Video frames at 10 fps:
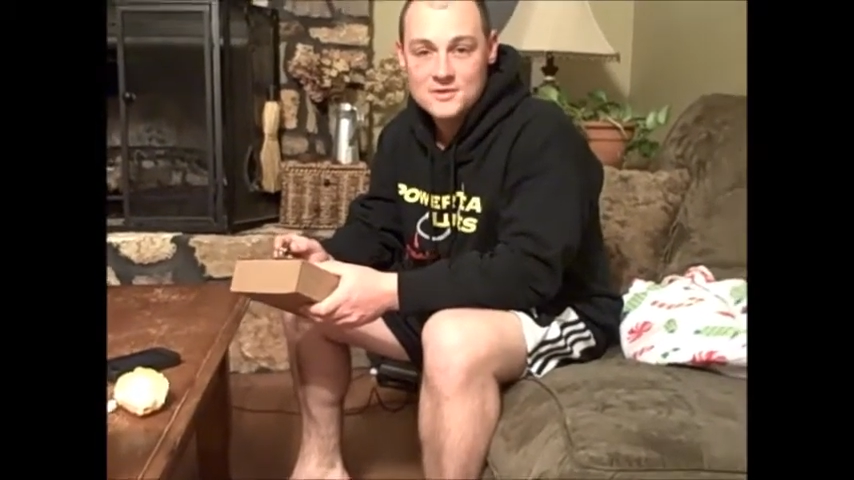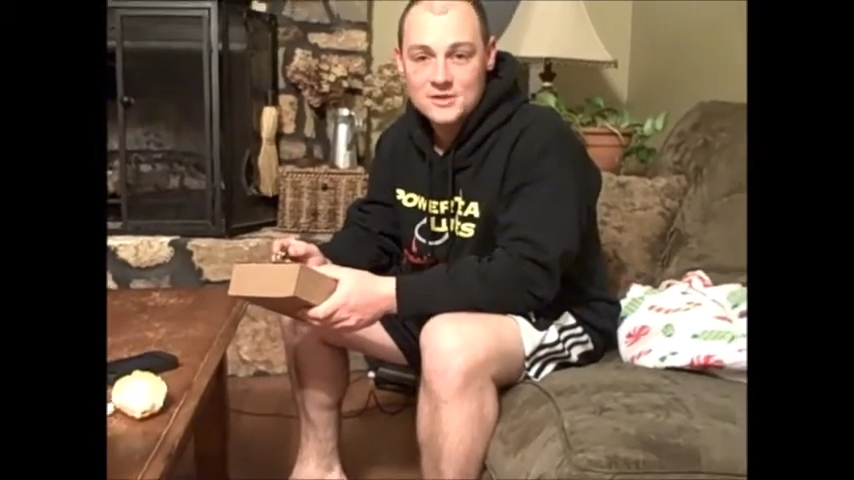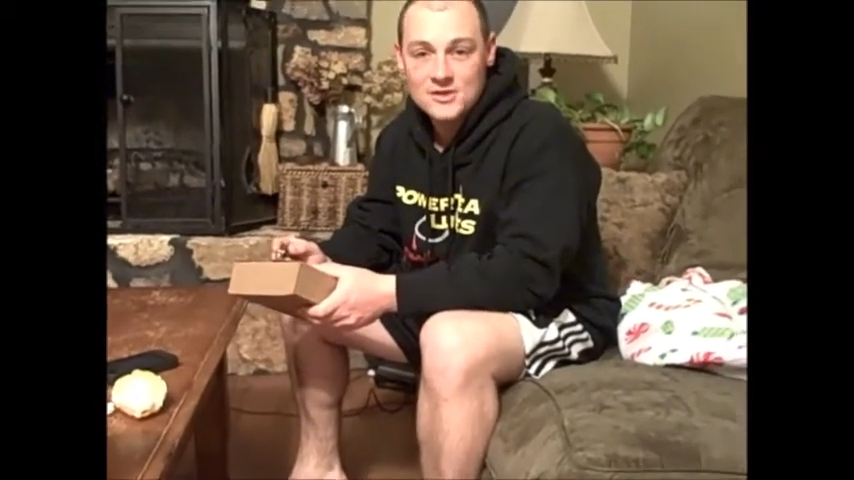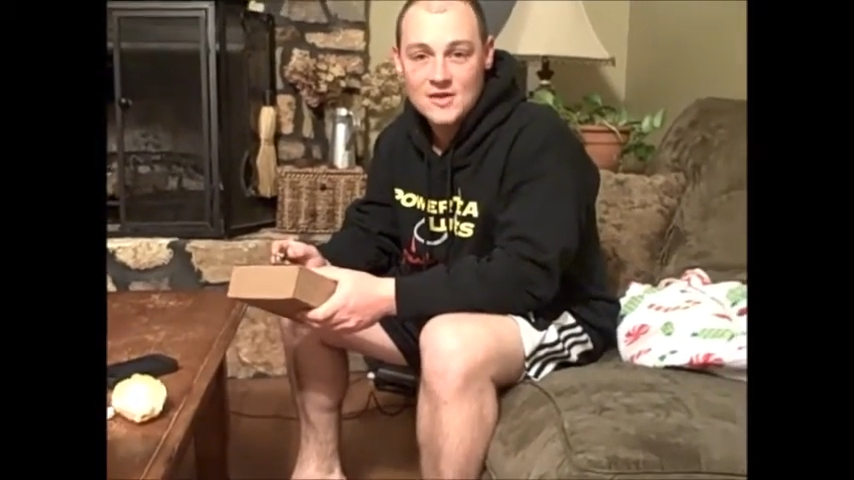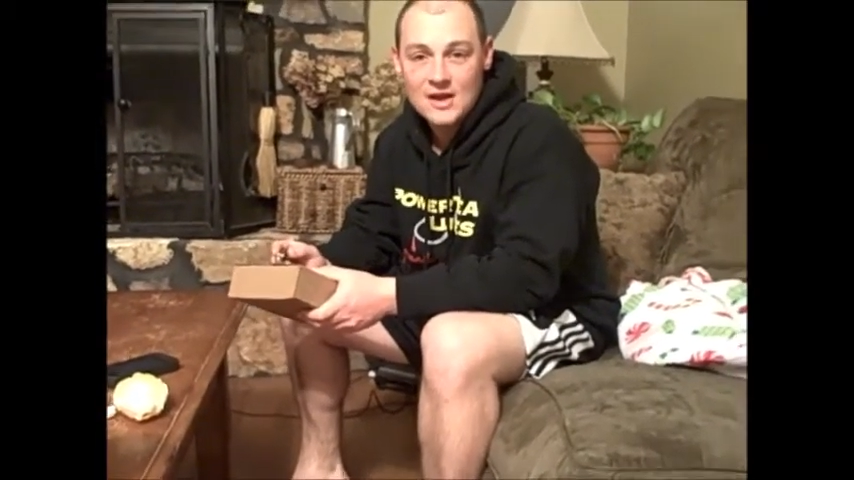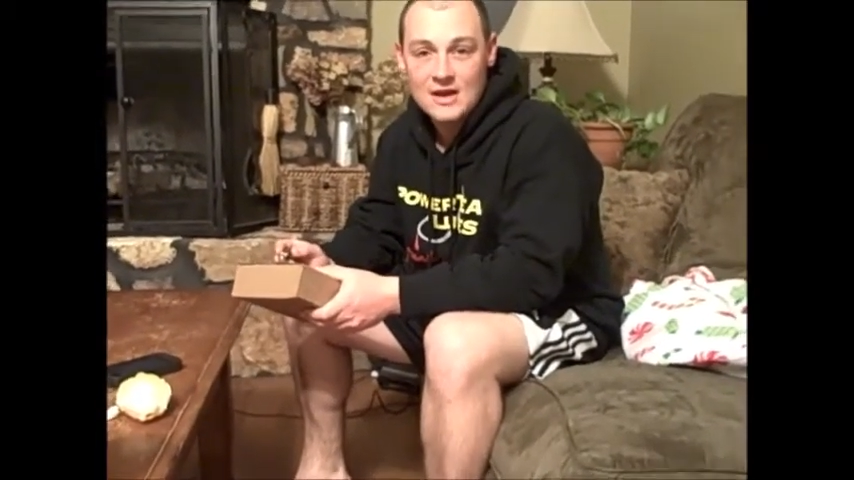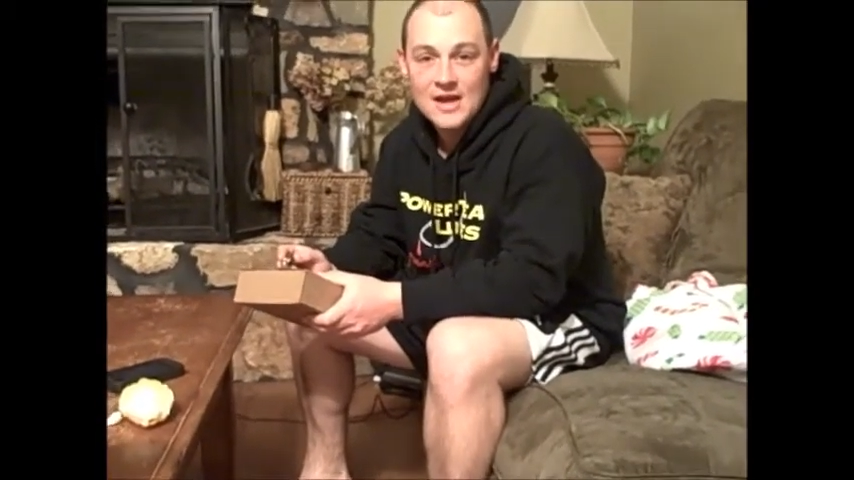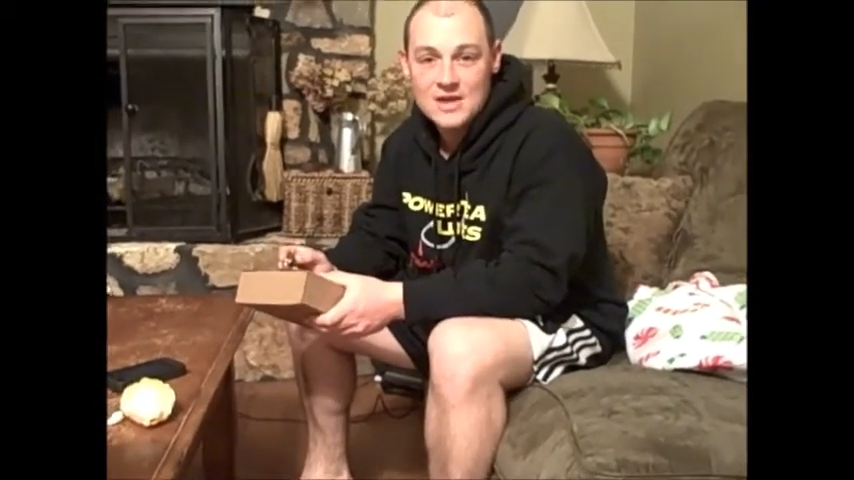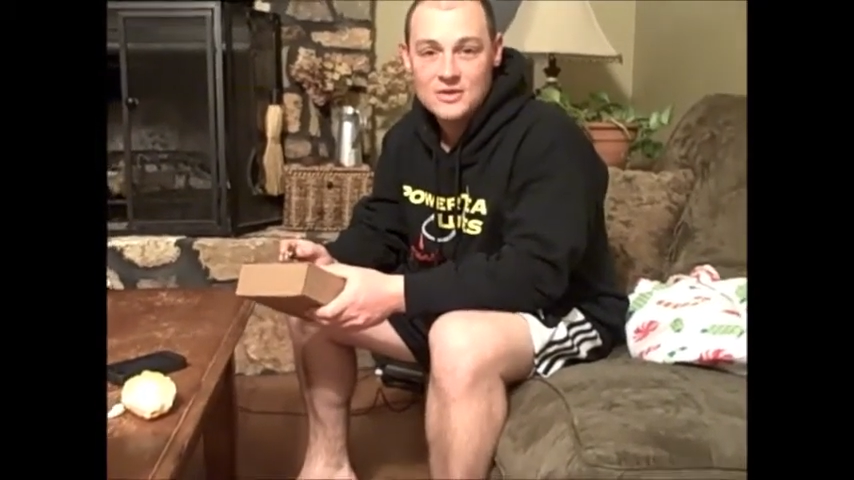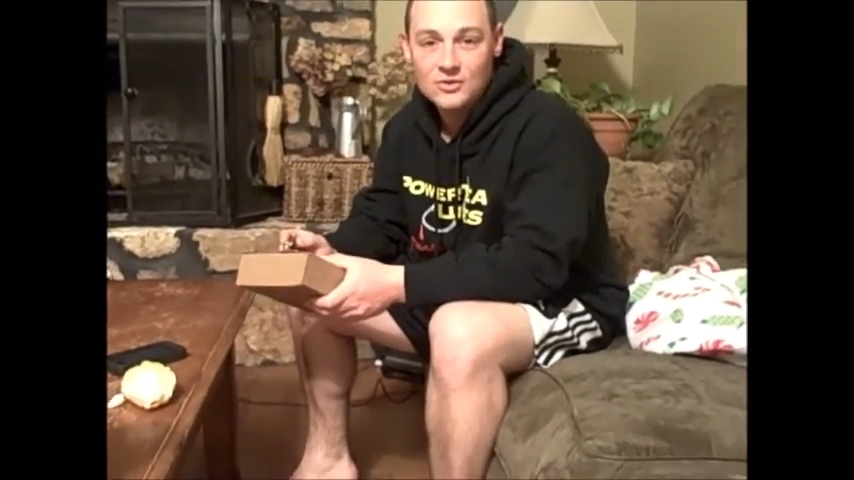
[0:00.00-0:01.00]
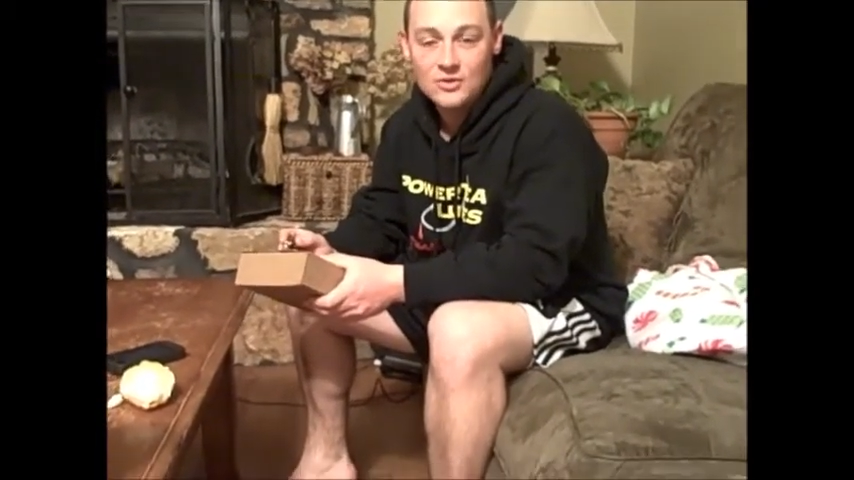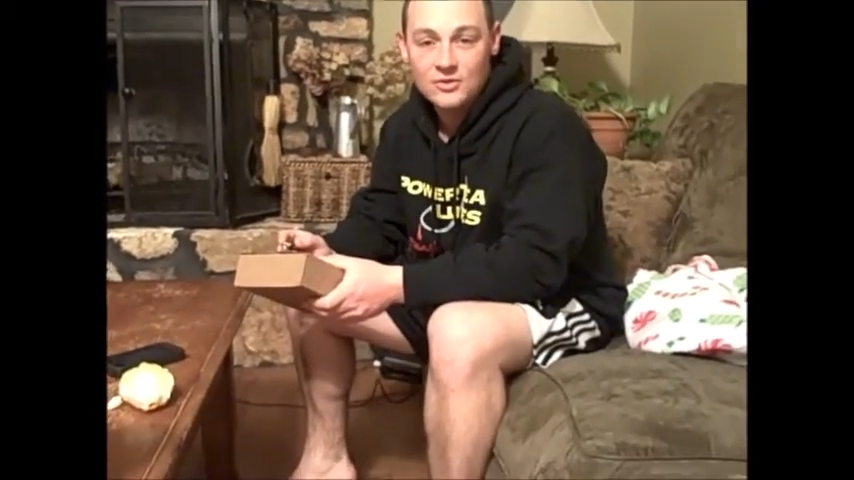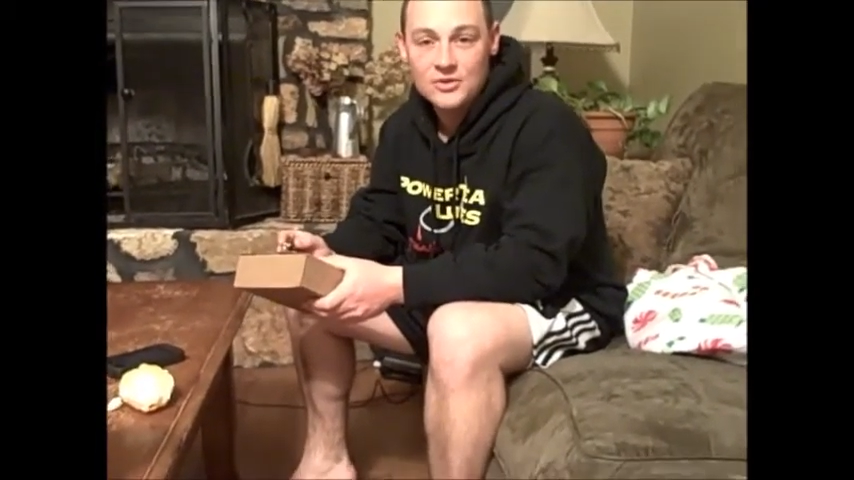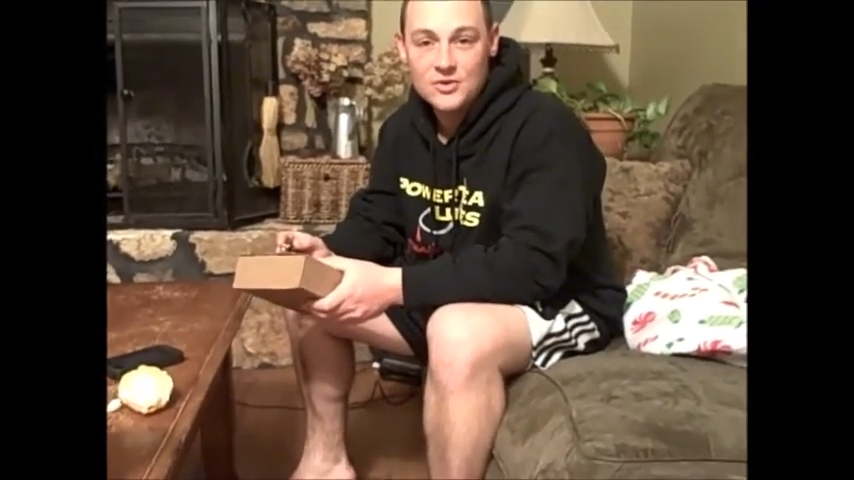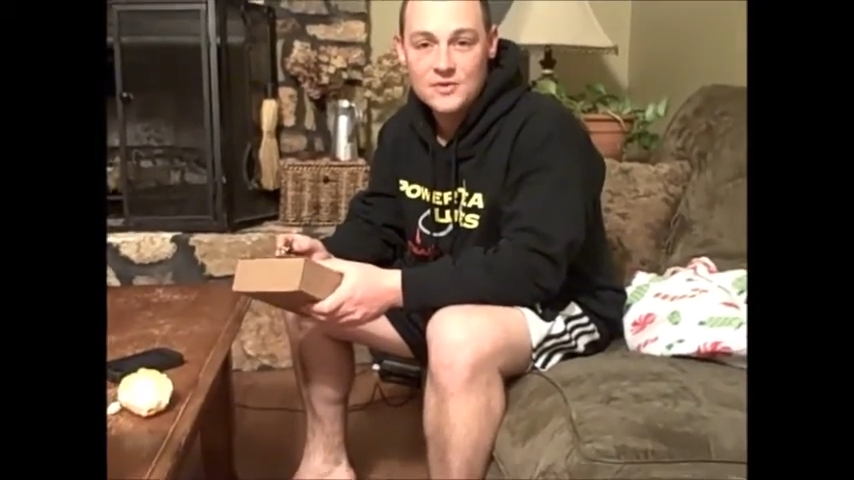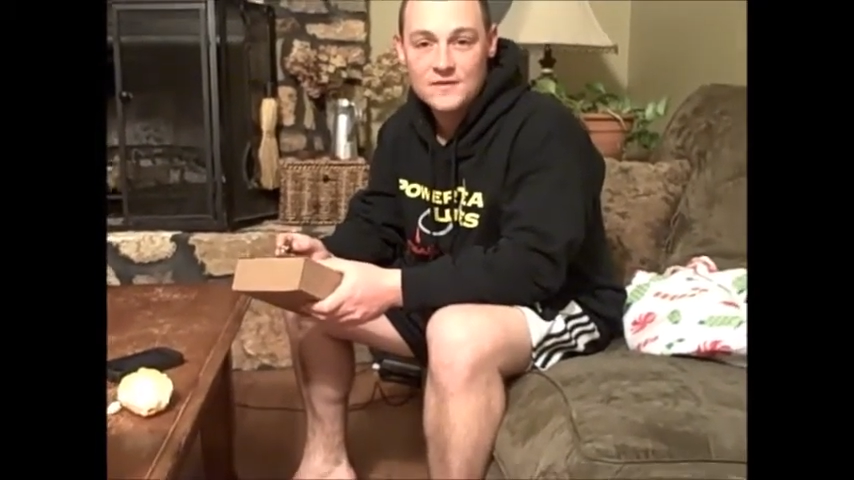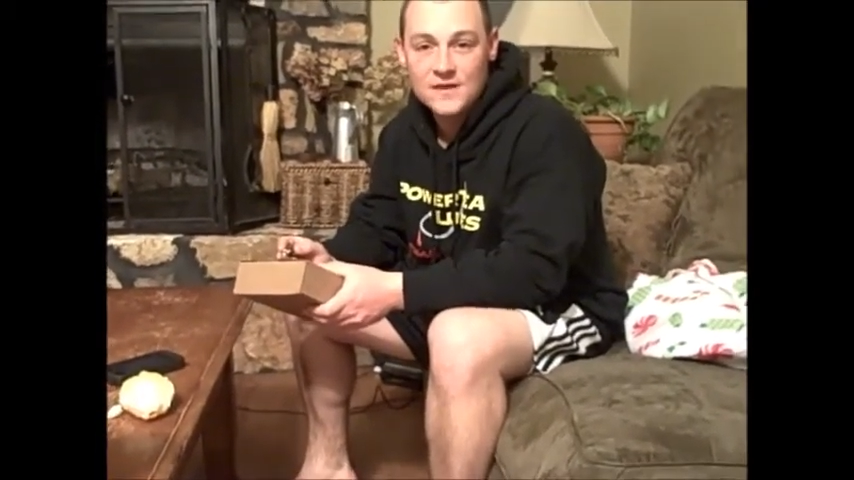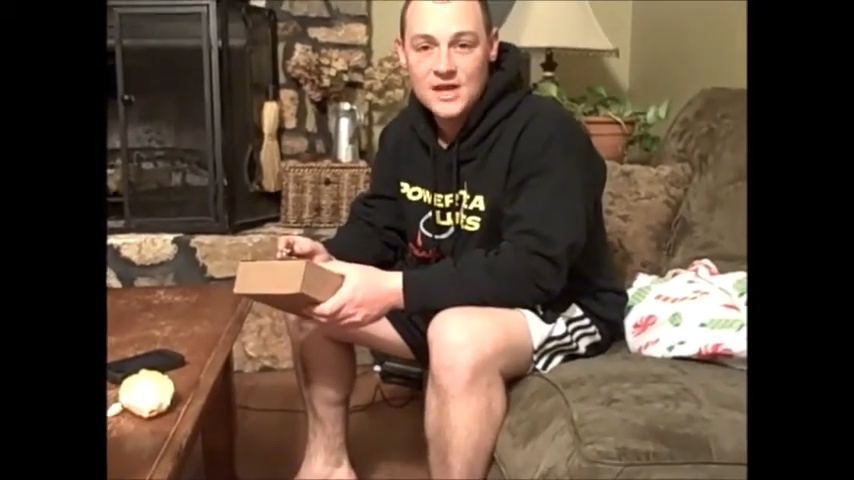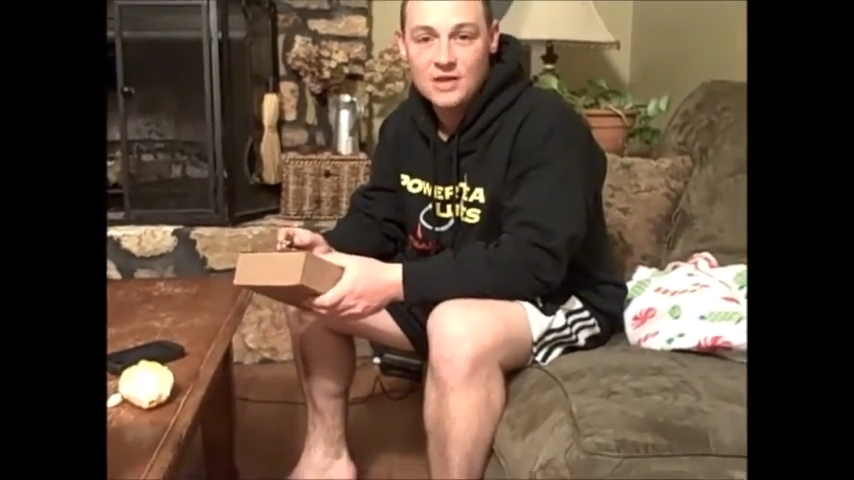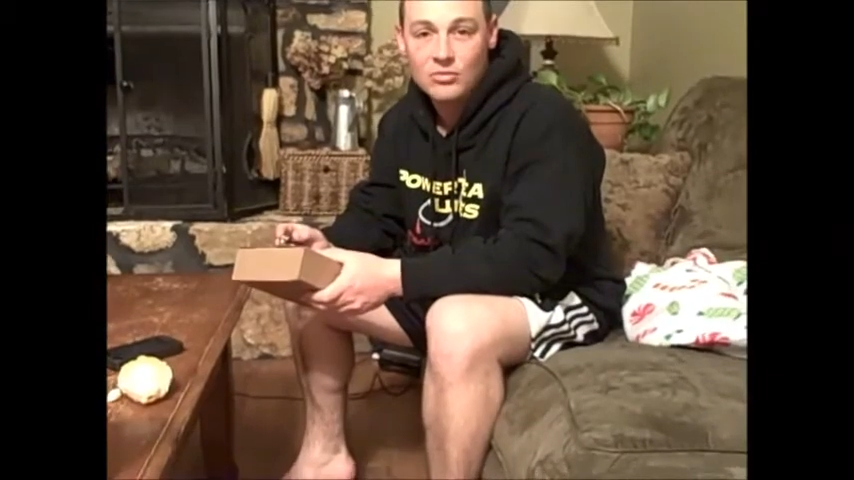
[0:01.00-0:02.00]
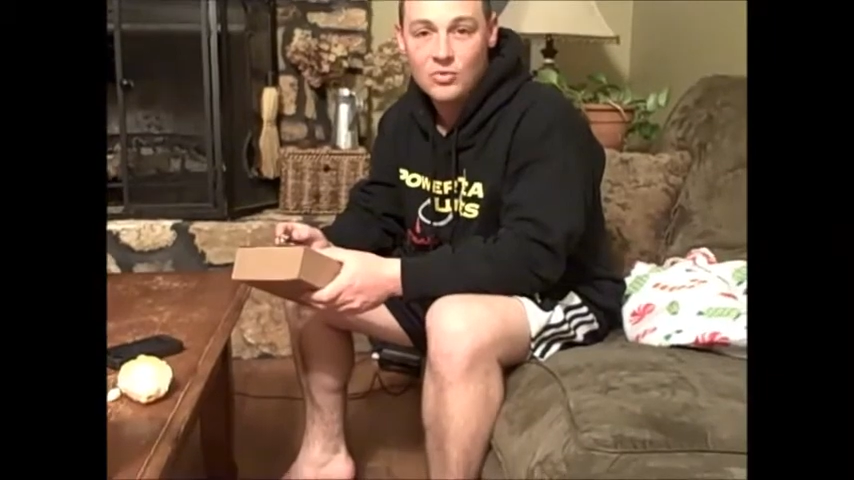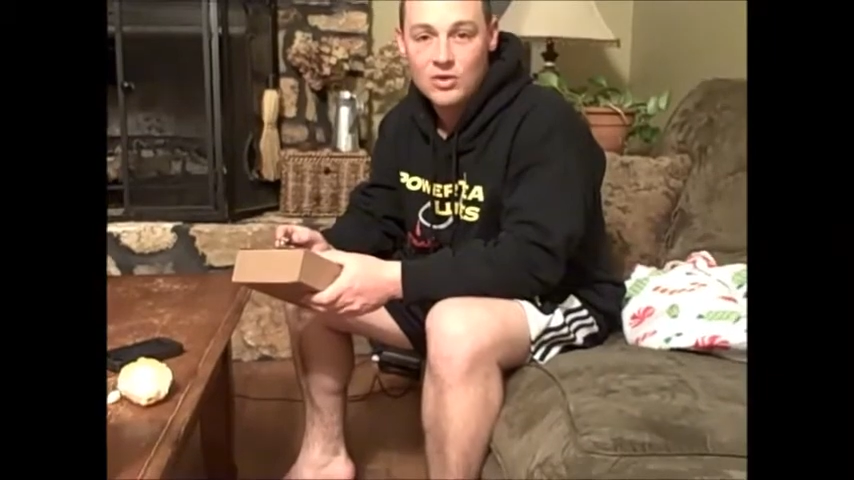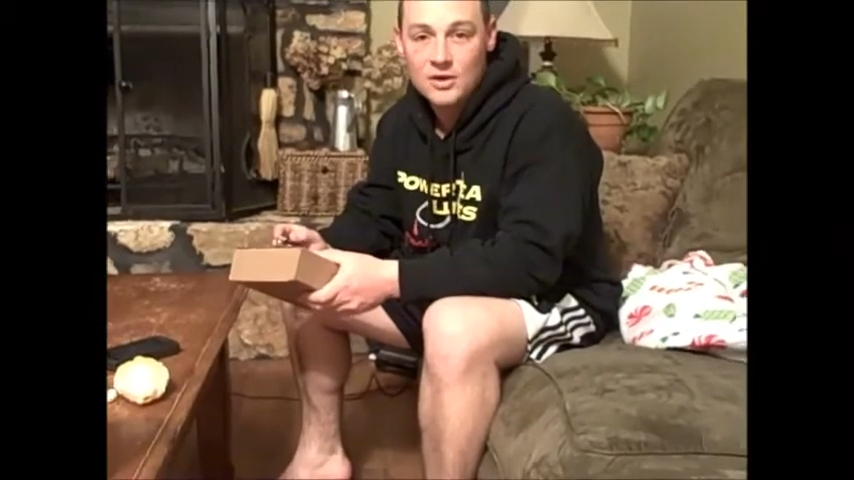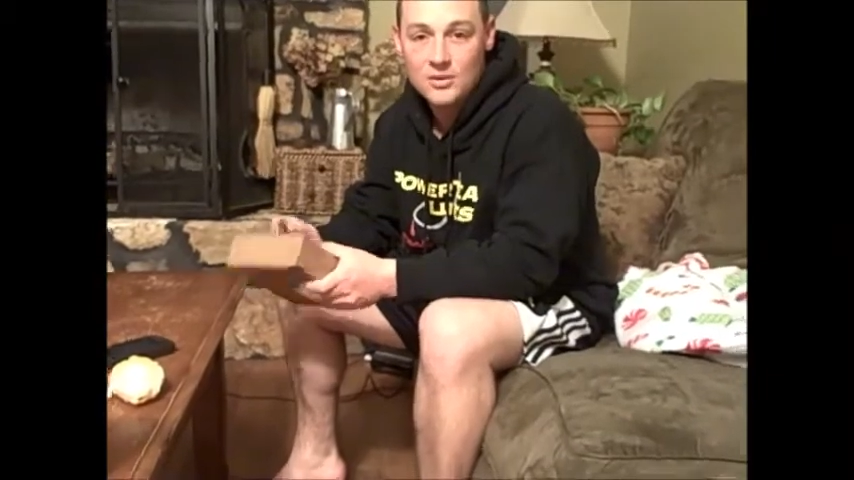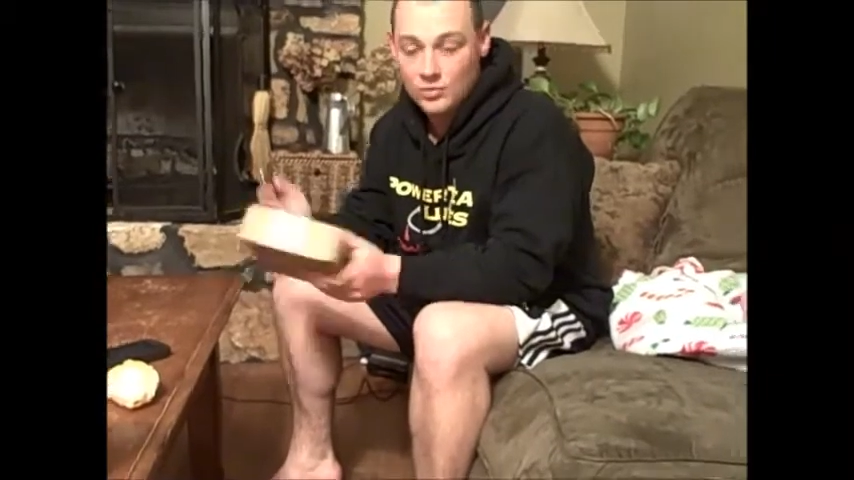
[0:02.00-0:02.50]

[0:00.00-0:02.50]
so you got an 8-year-old doing the camera work,